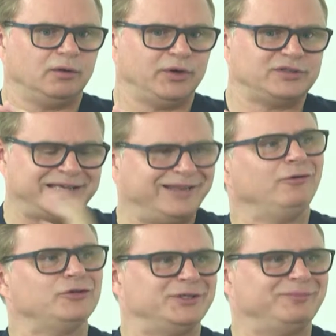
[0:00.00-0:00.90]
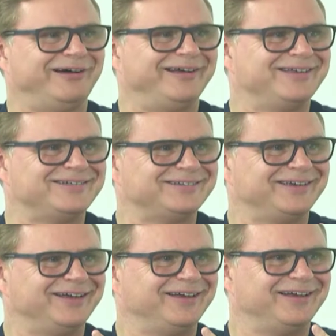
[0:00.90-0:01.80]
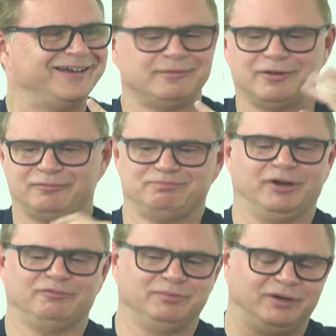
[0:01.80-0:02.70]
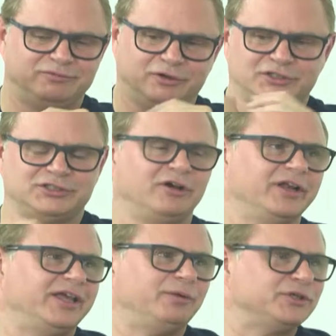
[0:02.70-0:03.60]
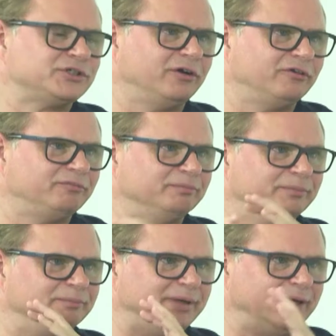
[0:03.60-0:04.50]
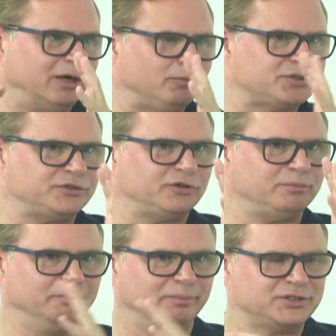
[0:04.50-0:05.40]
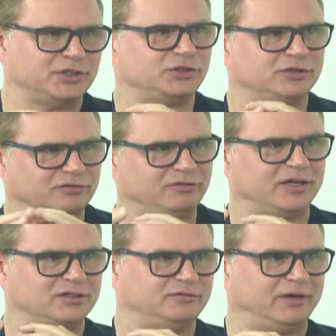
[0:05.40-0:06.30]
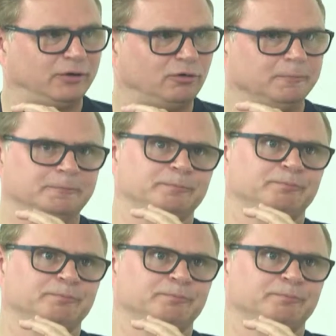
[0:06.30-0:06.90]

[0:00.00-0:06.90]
With technology buyers, I've got a slide here which kind of helps to position the fact of how